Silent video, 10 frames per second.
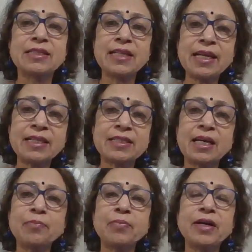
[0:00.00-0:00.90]
takes
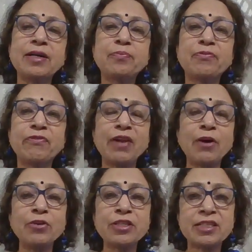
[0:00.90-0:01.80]
up a
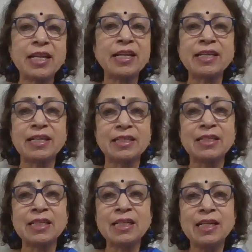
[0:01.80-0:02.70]
flower selling
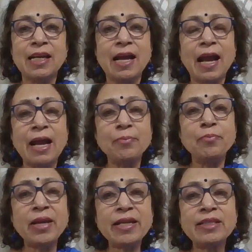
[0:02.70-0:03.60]
girl
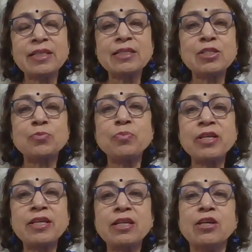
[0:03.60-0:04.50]
and makes her
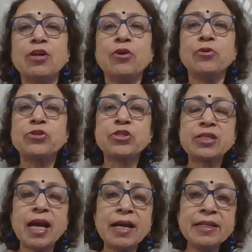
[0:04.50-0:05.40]
speak
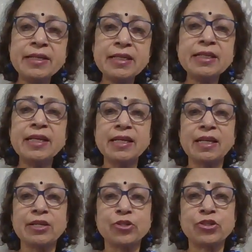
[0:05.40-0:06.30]
standard
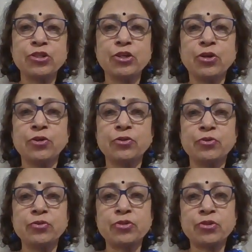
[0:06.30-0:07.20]
English,
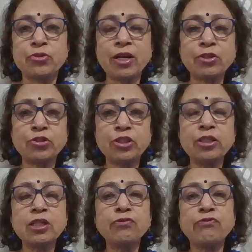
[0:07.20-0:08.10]

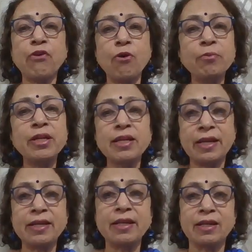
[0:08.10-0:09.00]
structured formal
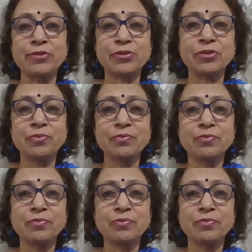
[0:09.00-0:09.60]
English.